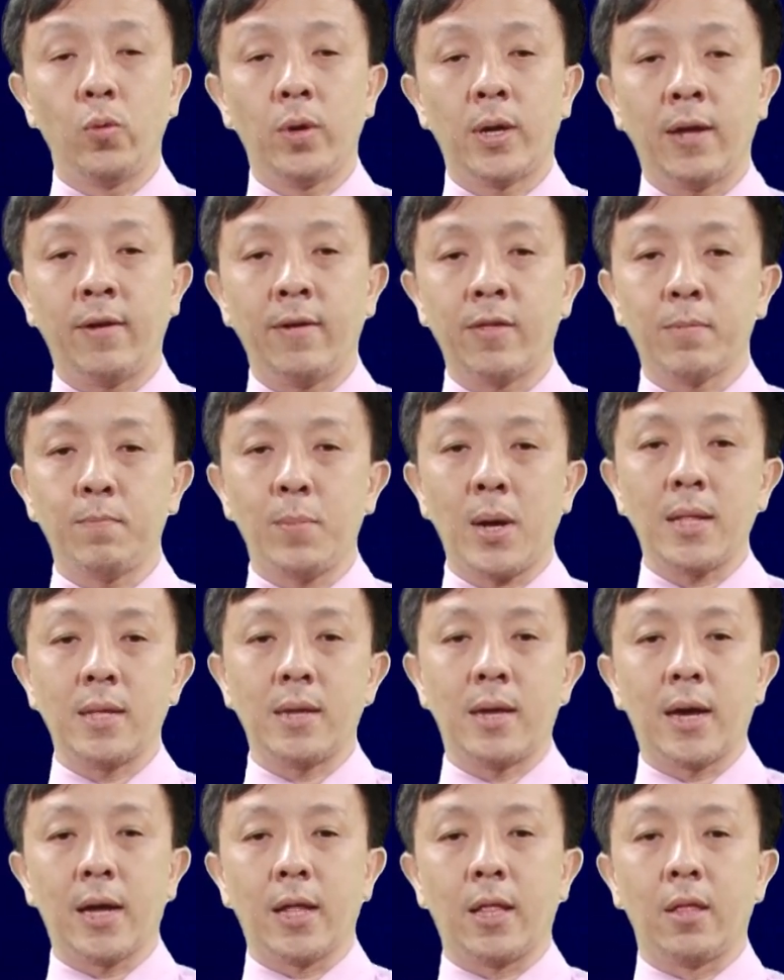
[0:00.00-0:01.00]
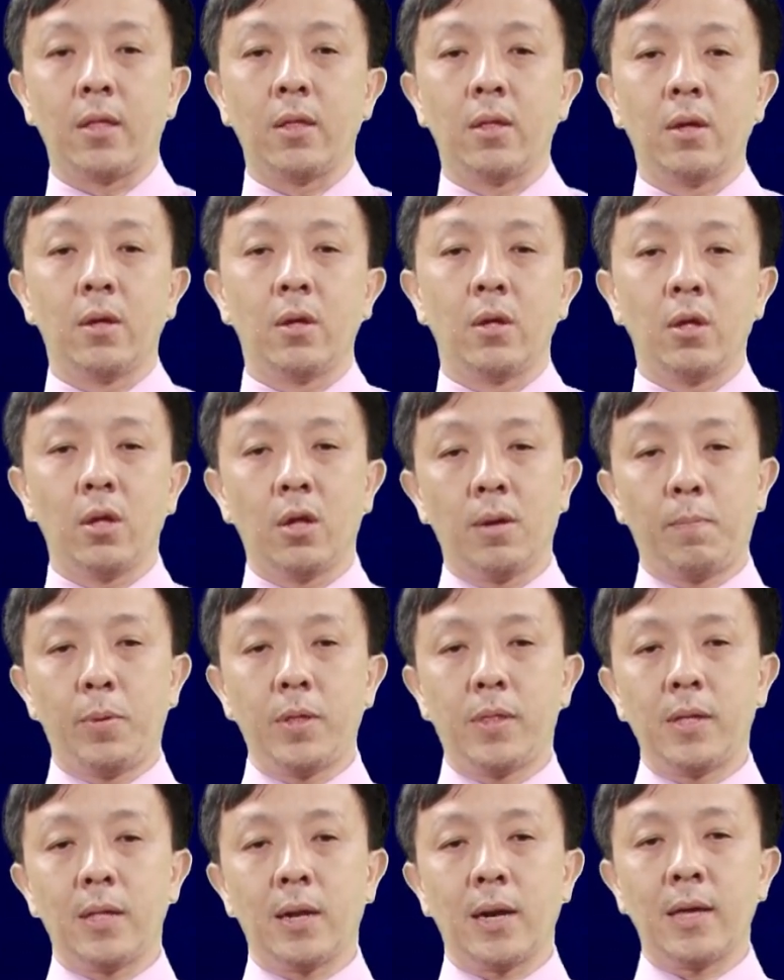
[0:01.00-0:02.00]
We can have smart gun, a
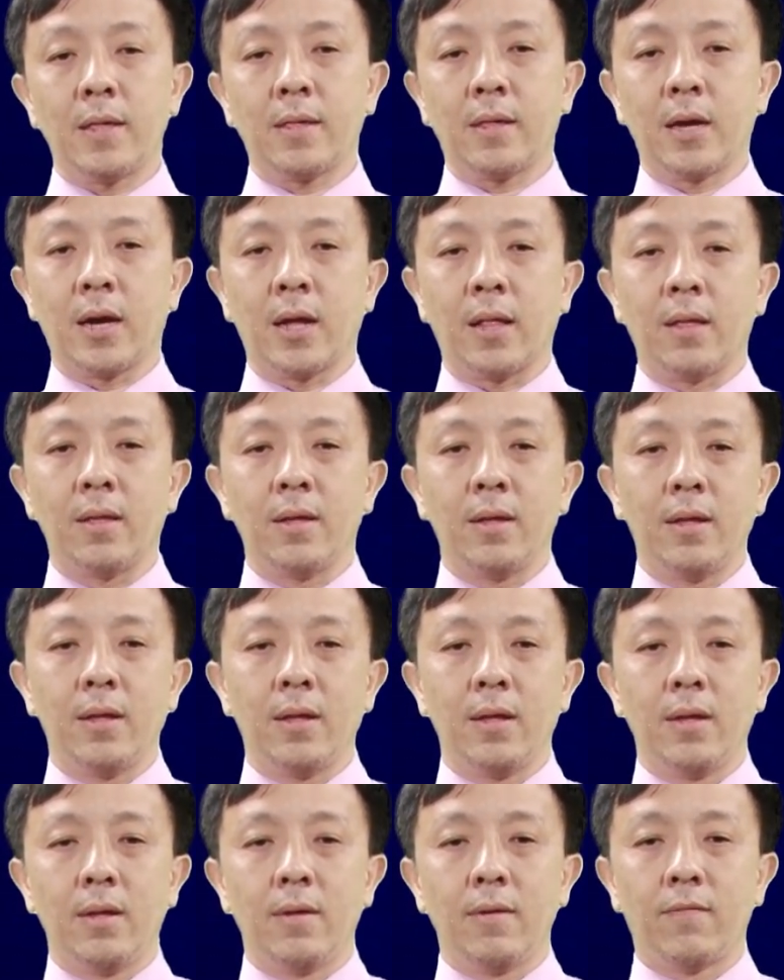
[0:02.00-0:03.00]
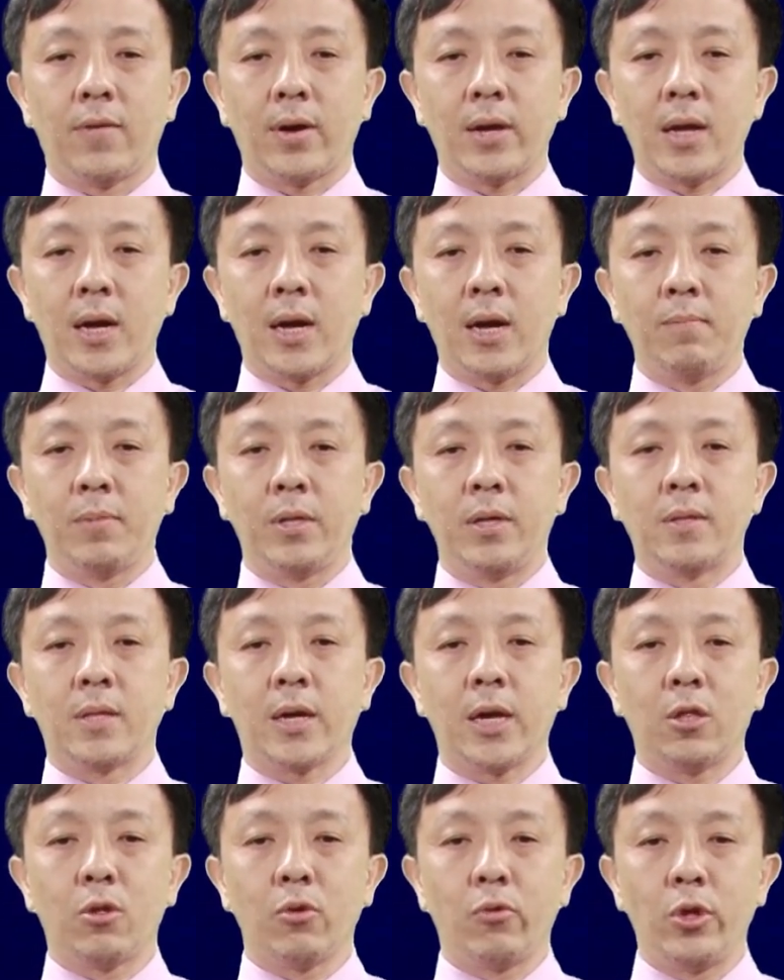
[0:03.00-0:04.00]
personalized gun, firearm
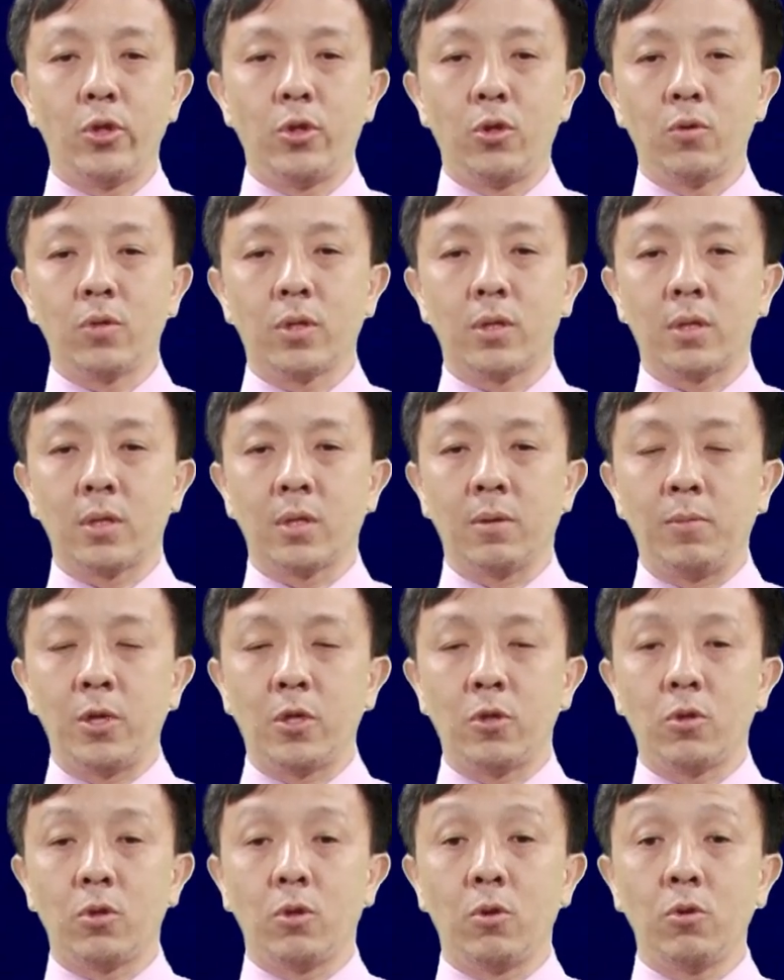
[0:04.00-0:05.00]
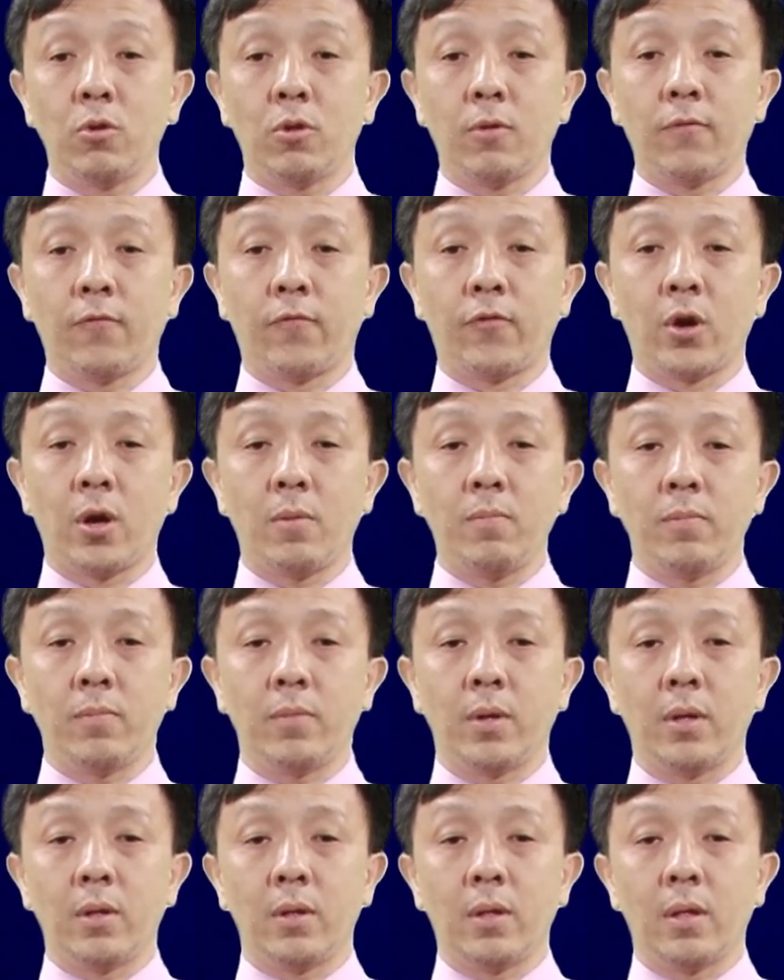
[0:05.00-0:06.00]
designed to reduce the misuse from
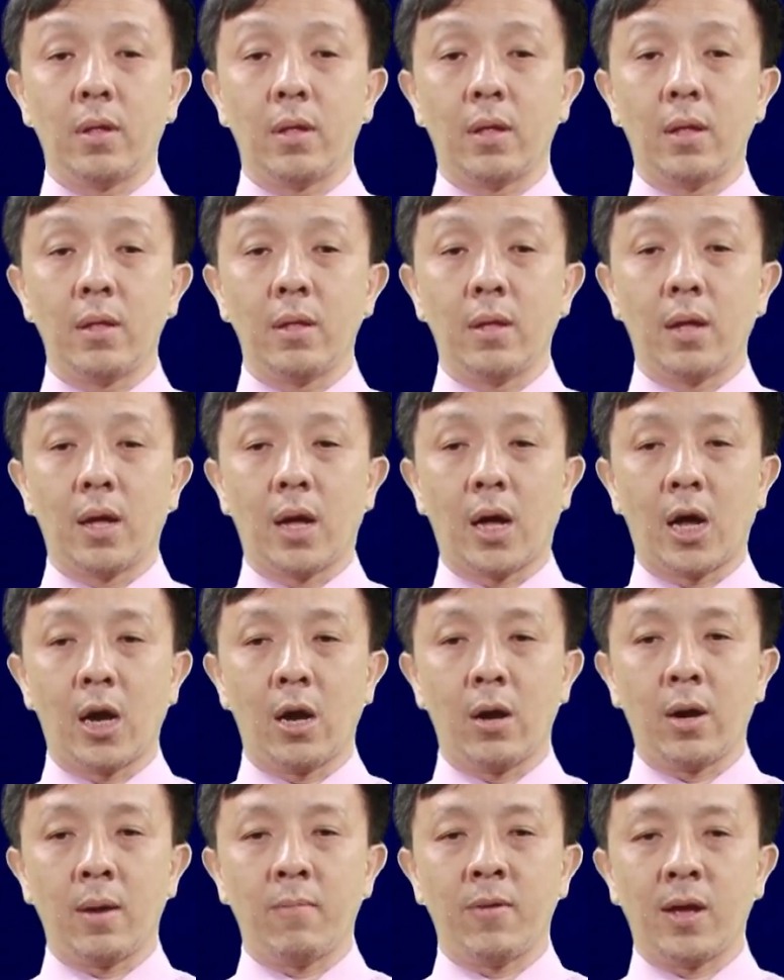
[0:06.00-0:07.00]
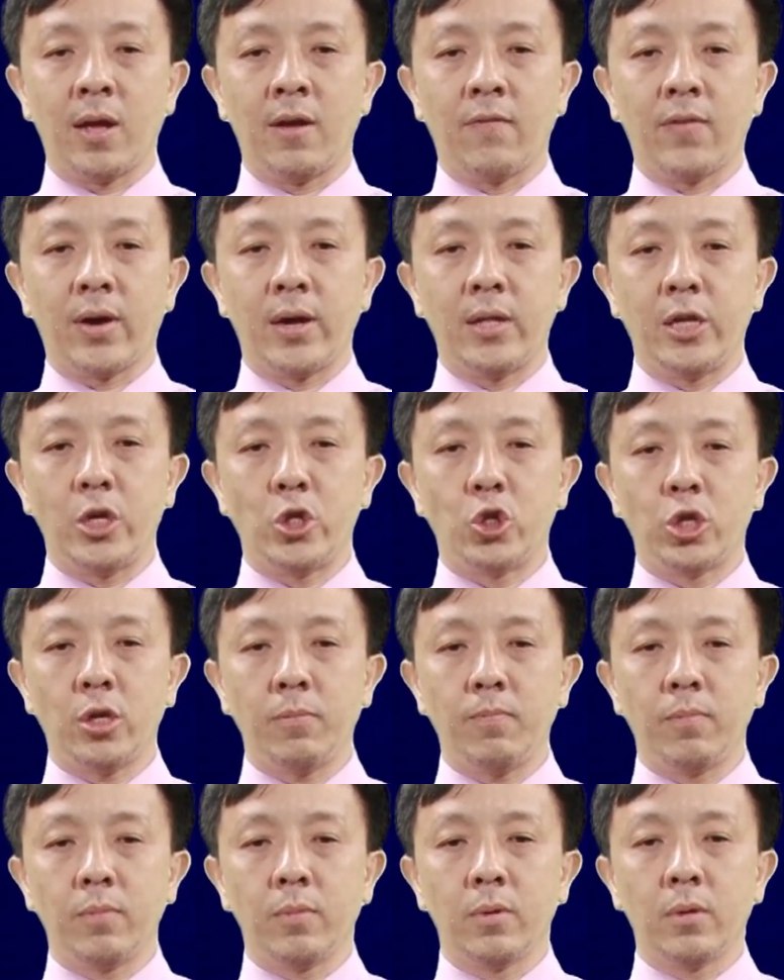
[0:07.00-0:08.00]
RFID
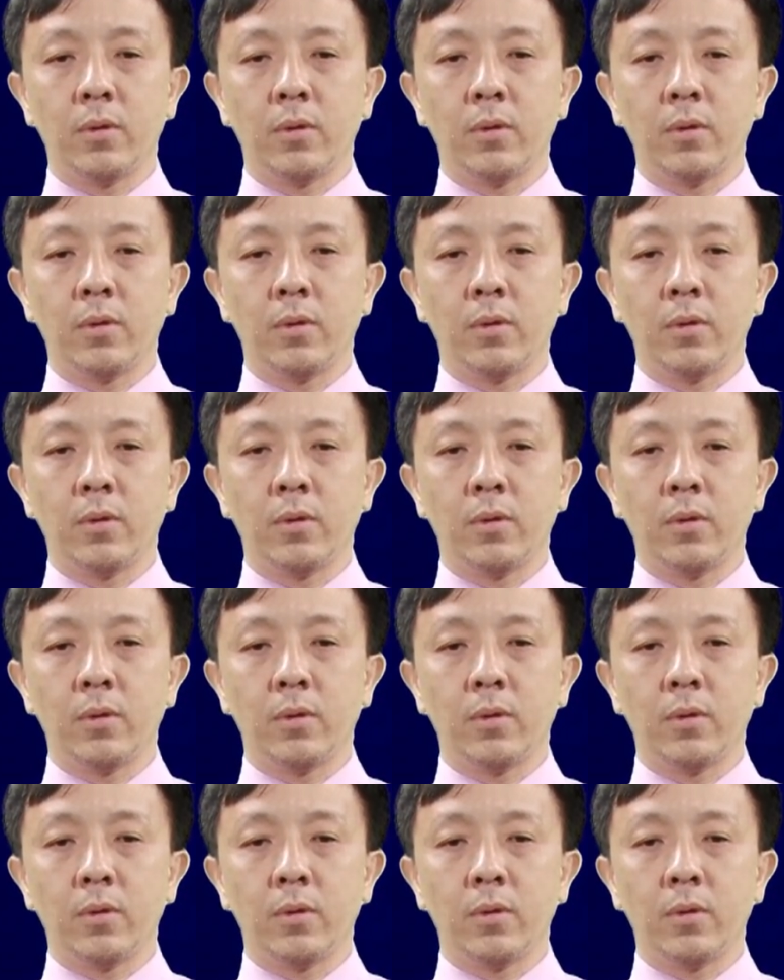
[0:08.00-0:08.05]
chip